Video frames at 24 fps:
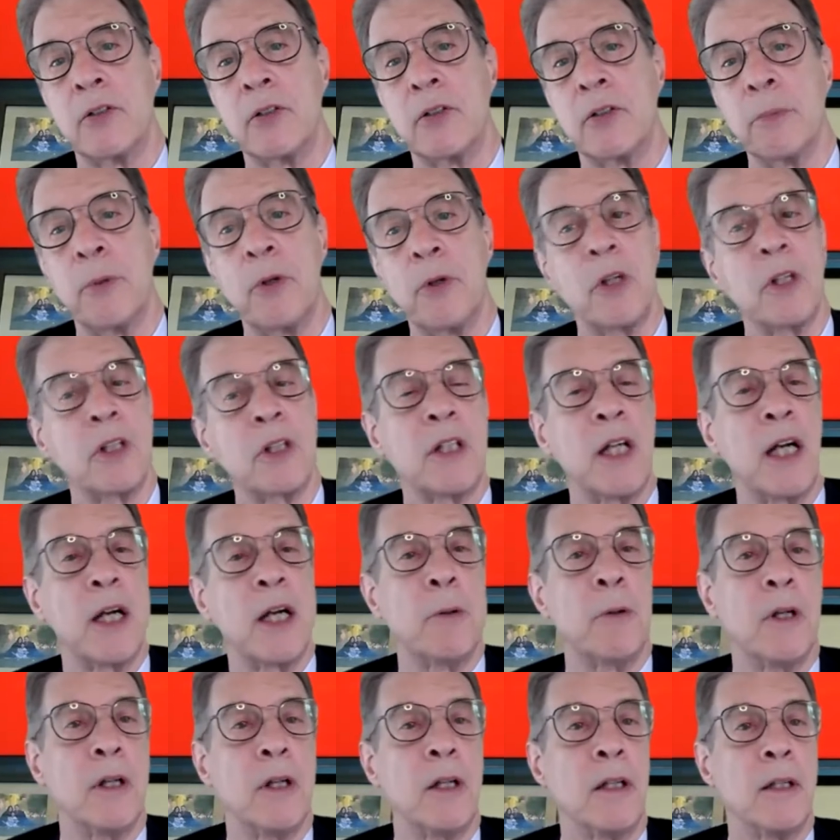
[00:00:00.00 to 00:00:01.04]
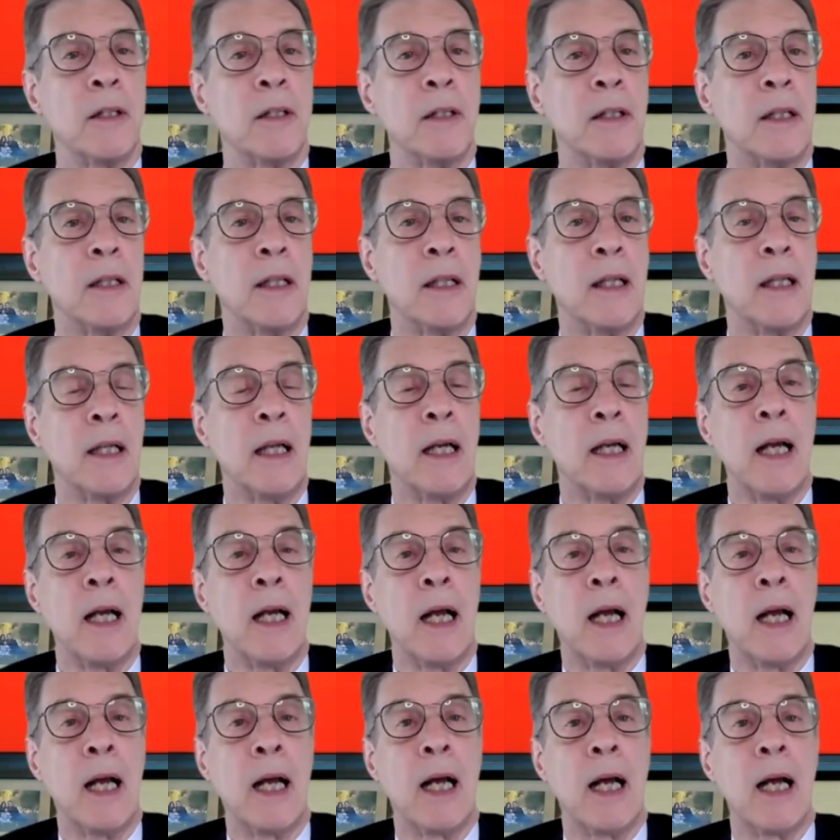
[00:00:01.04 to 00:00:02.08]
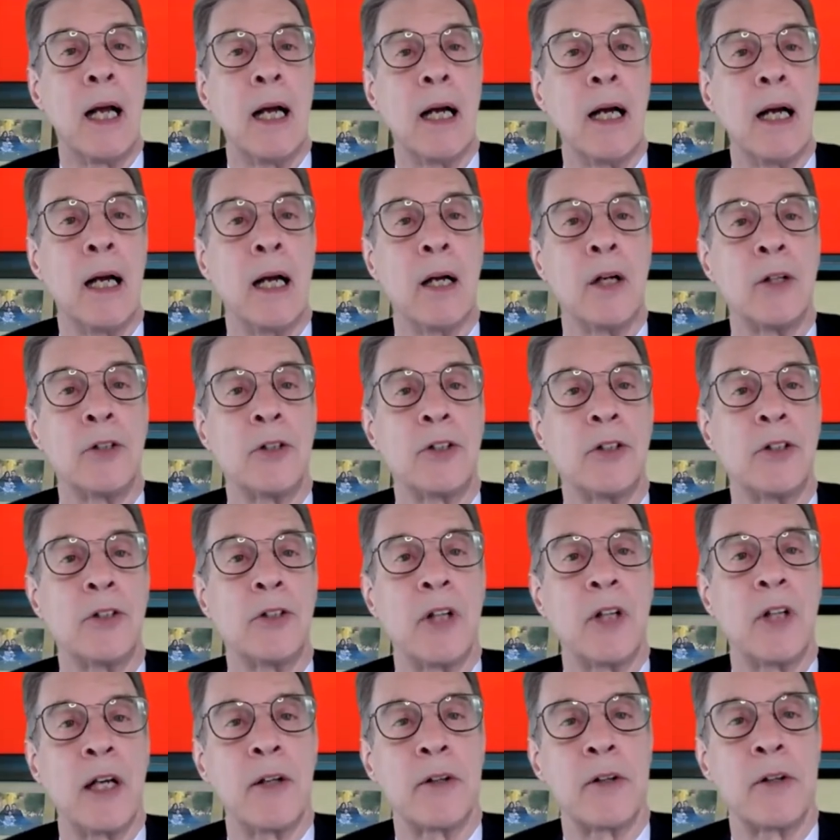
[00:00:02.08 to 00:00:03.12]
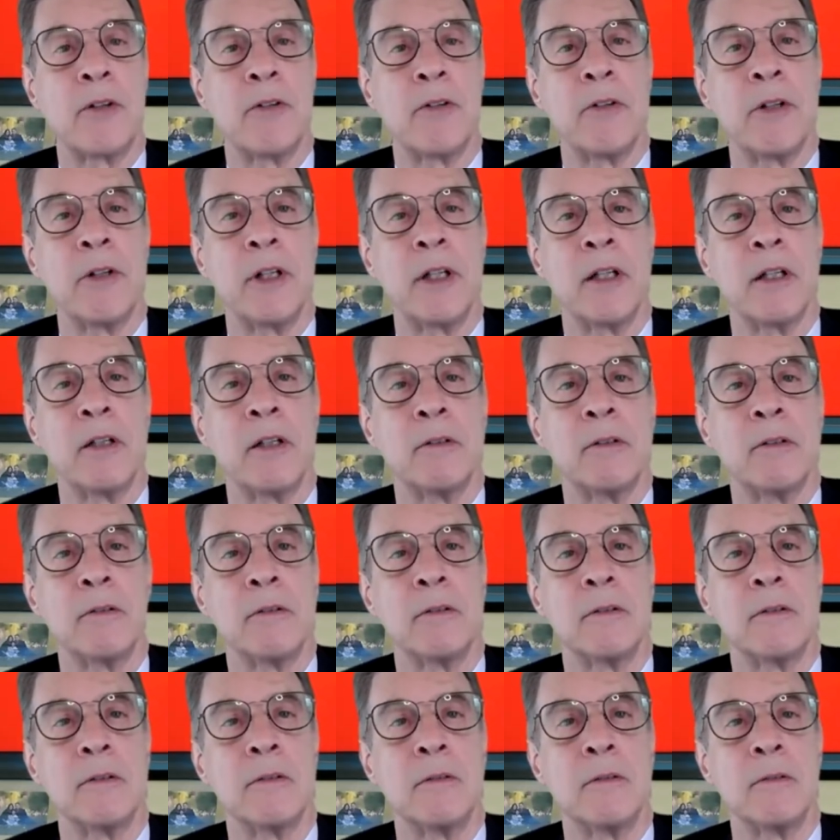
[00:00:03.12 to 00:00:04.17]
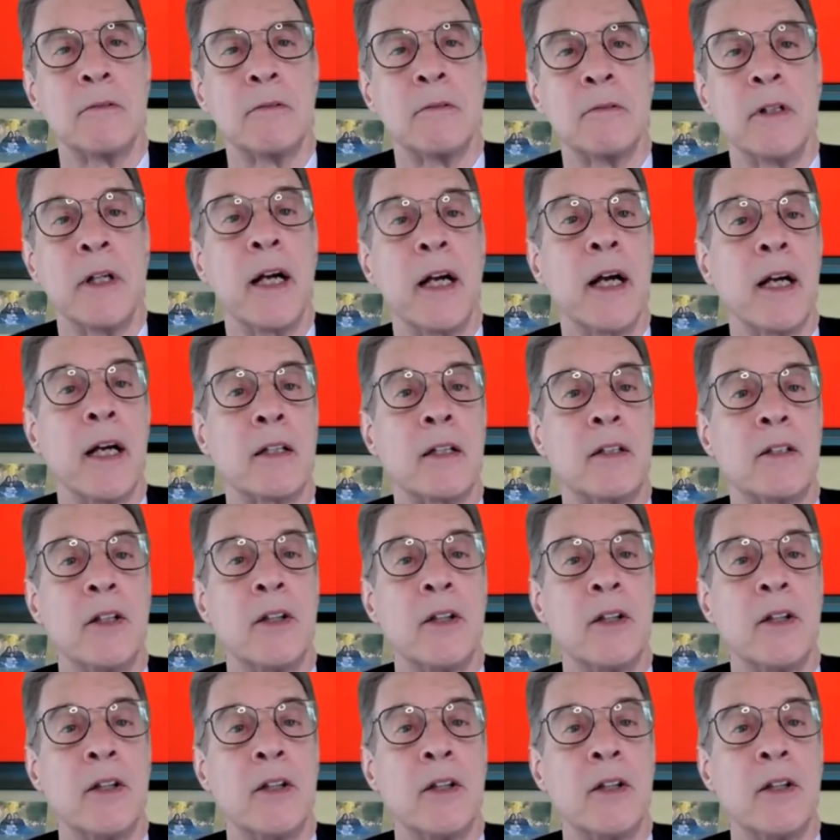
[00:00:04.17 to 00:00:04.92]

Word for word: support Taiwan. How should South Korea react